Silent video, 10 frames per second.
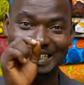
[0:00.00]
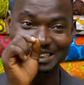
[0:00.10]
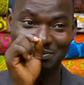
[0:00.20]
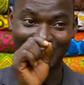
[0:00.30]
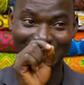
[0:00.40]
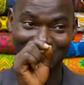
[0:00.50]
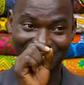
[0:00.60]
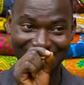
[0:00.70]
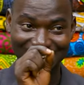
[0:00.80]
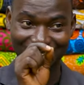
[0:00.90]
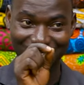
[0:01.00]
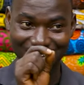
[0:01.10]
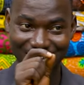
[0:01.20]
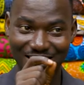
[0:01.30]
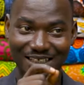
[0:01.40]
this particular sound,
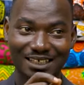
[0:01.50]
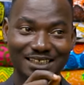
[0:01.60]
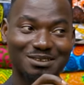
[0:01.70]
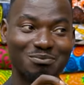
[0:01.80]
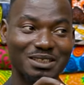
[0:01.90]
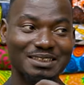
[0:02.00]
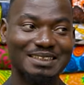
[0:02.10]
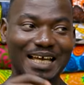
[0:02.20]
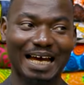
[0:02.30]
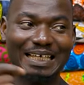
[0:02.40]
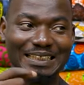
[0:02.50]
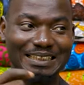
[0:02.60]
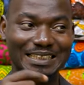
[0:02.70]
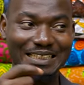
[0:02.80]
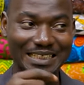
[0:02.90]
it means I
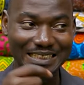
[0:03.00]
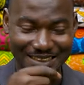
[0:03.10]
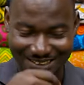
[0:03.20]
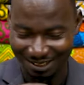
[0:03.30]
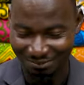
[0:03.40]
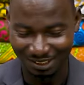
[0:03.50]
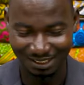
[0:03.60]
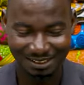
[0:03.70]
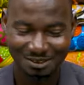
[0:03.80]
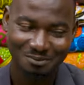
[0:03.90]
need something.